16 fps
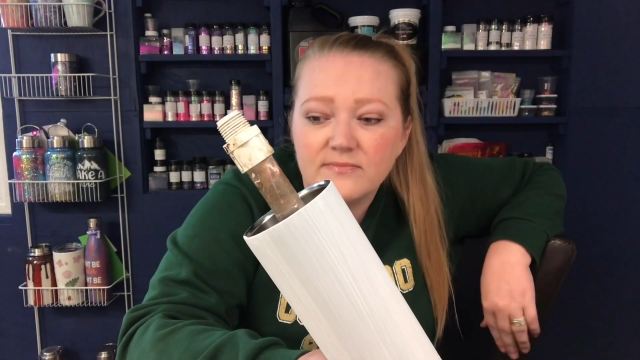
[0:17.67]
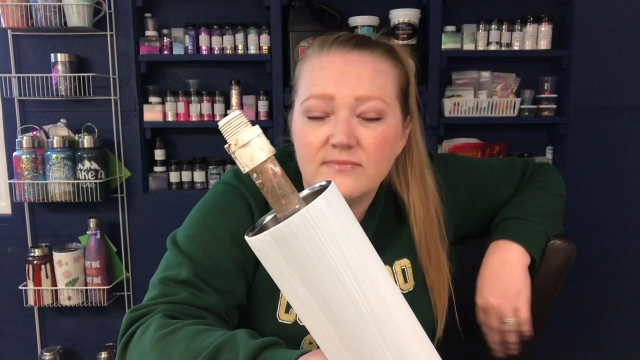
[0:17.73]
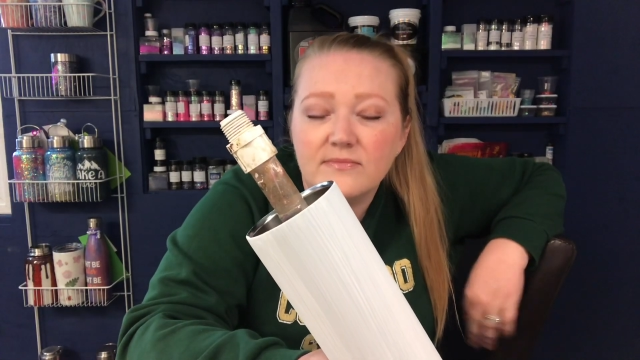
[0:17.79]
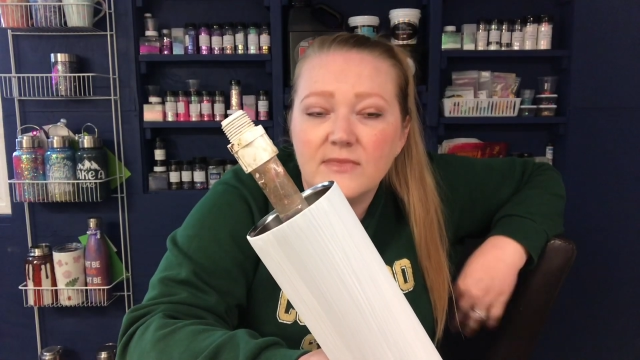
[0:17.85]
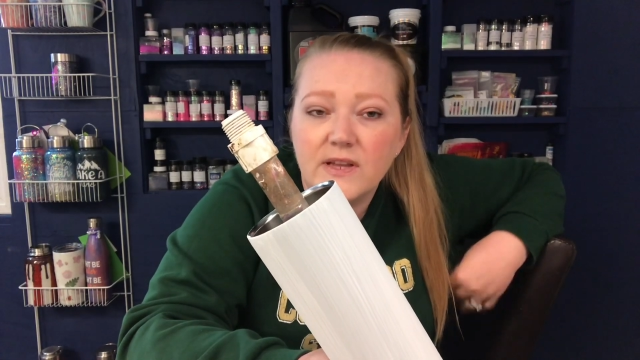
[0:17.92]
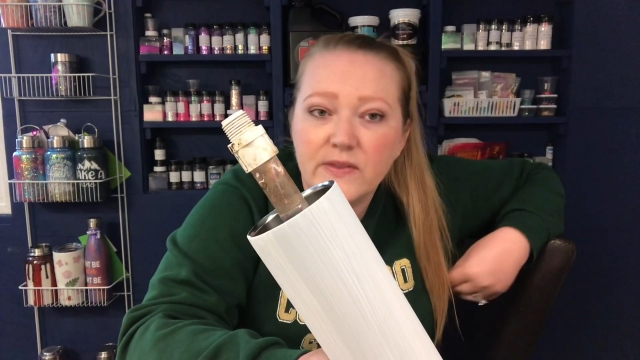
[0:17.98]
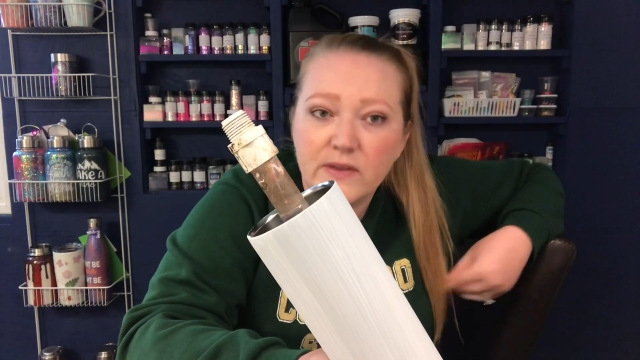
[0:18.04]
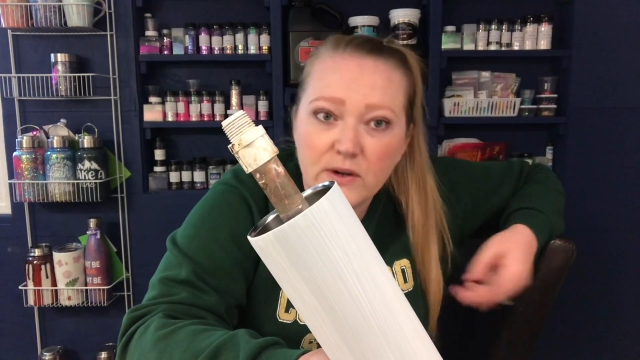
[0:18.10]

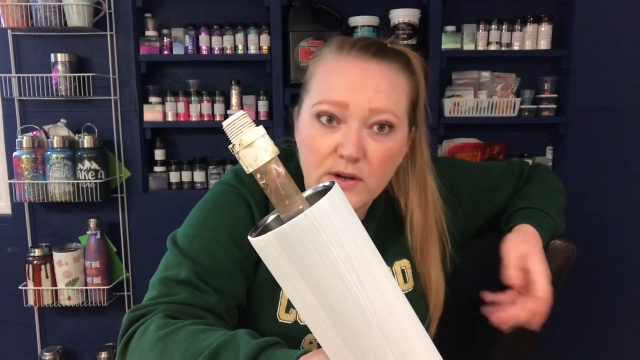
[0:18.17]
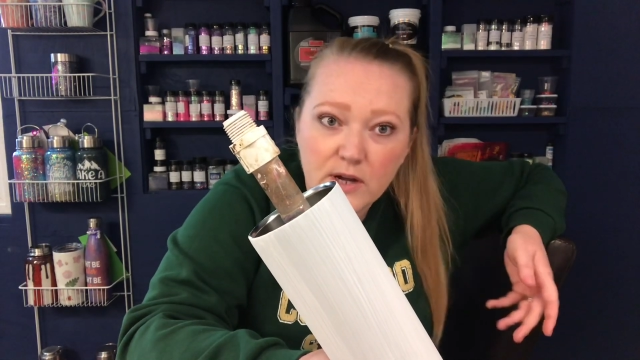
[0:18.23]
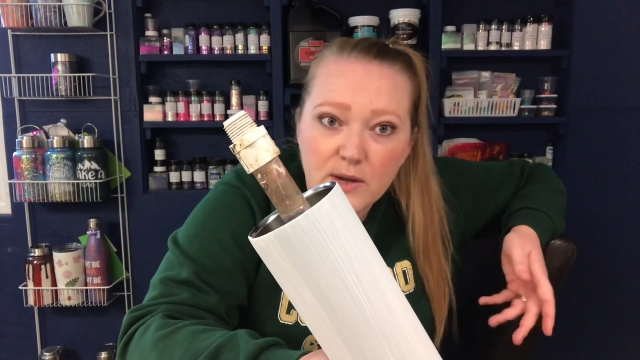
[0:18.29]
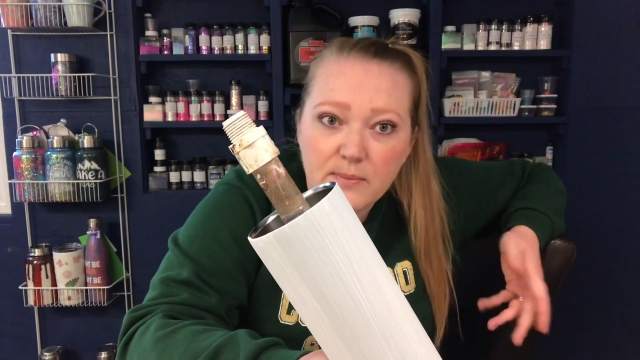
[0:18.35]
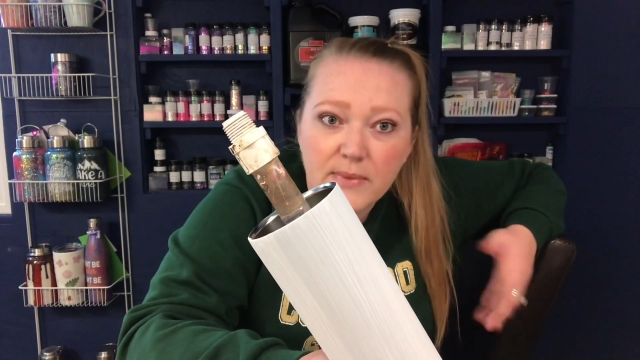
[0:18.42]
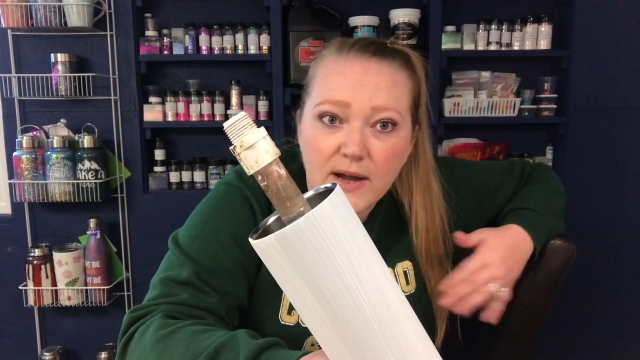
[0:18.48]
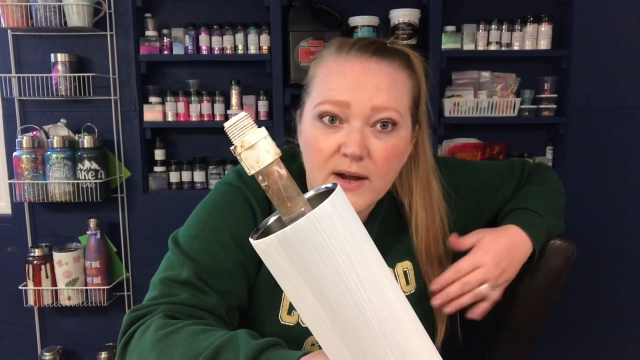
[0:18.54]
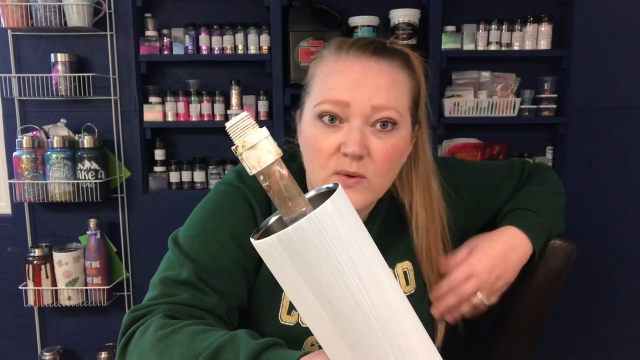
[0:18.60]
and then I'll
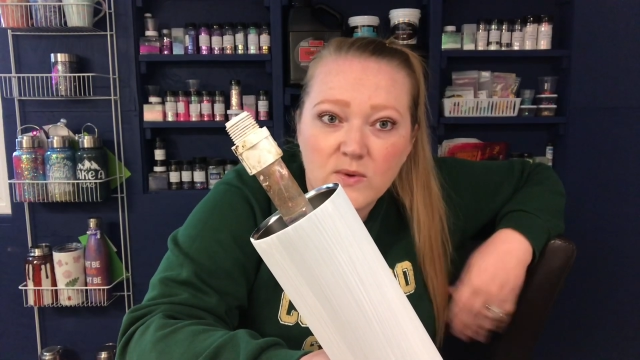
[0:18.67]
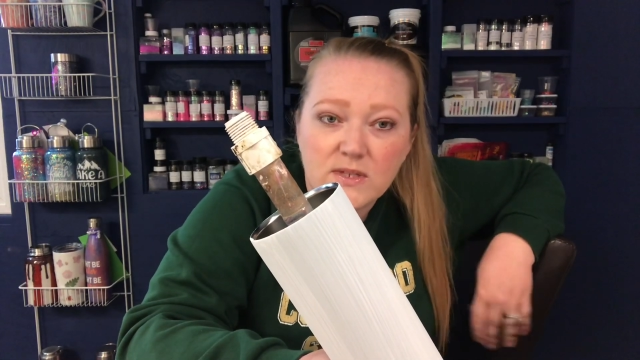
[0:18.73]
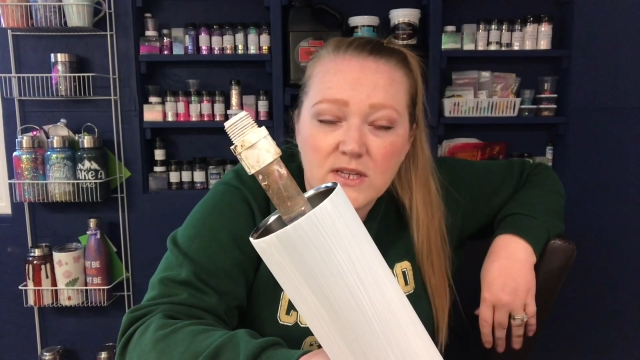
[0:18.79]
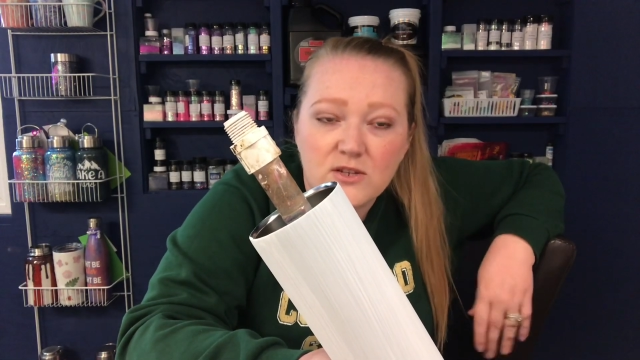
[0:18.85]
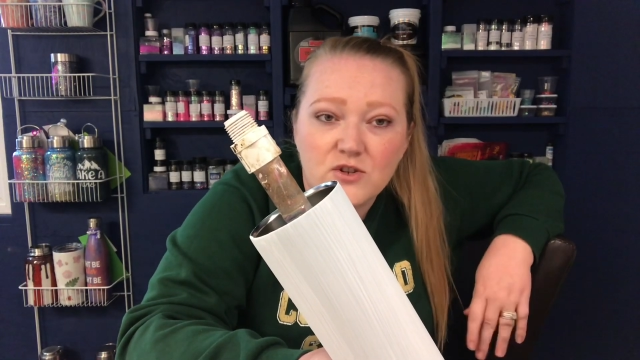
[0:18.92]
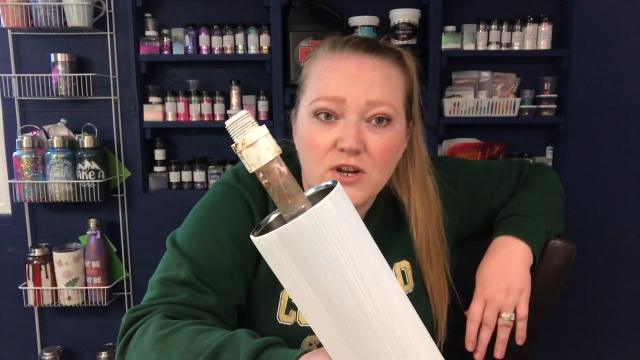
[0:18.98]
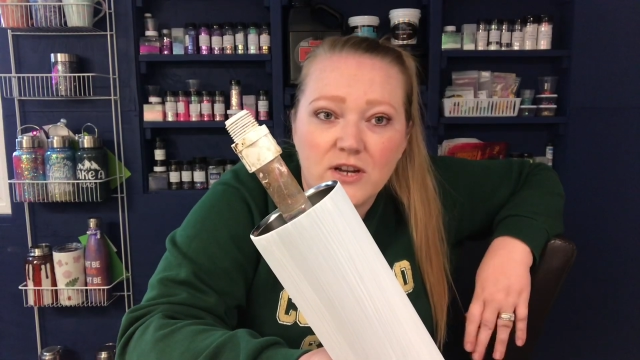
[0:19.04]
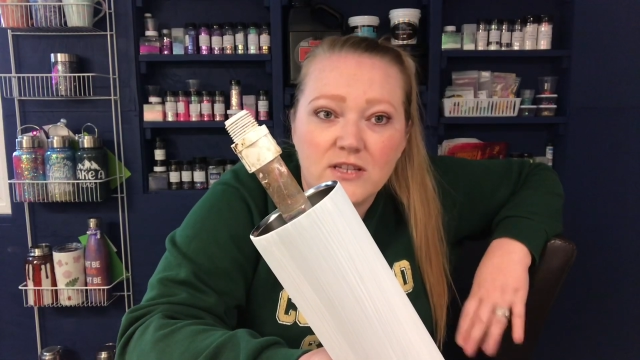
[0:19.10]
come back once
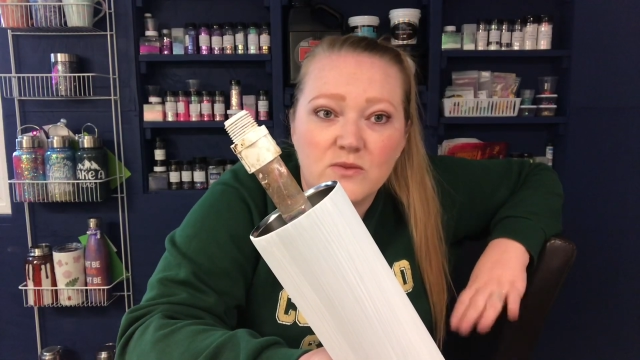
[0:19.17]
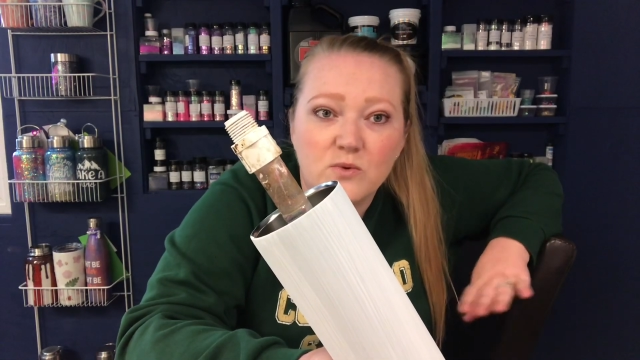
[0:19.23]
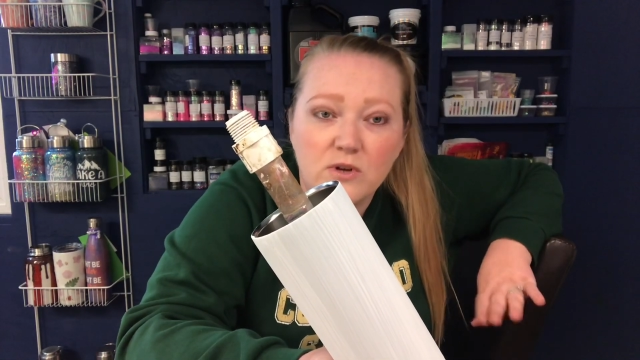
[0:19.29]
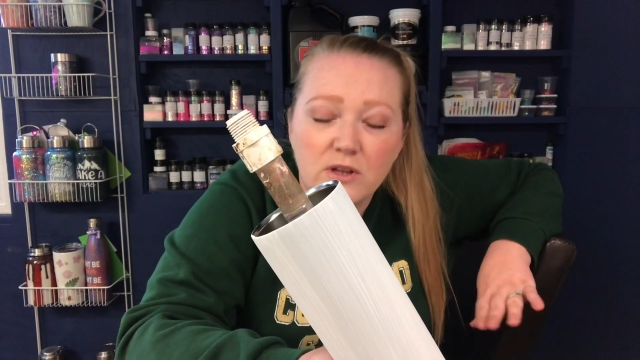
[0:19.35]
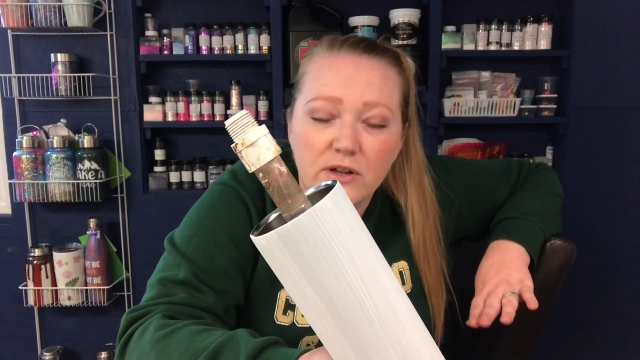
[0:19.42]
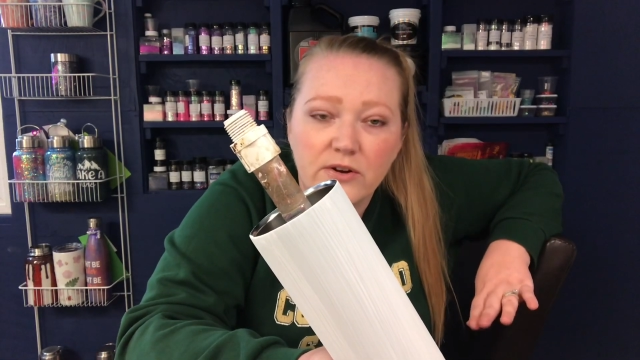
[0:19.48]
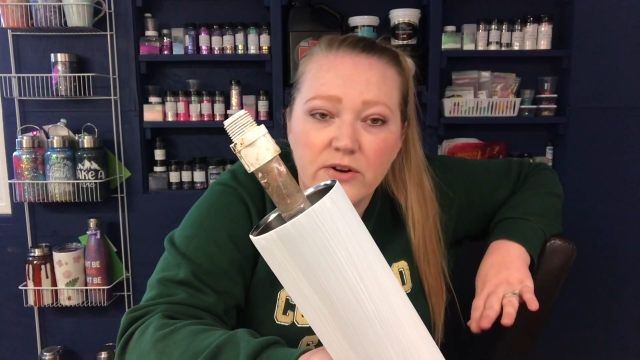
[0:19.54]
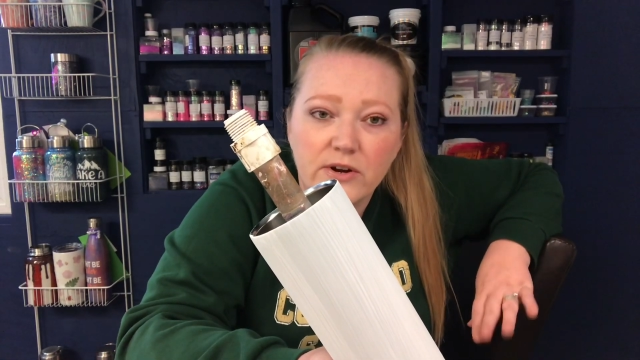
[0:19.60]
it dries and we'll glitter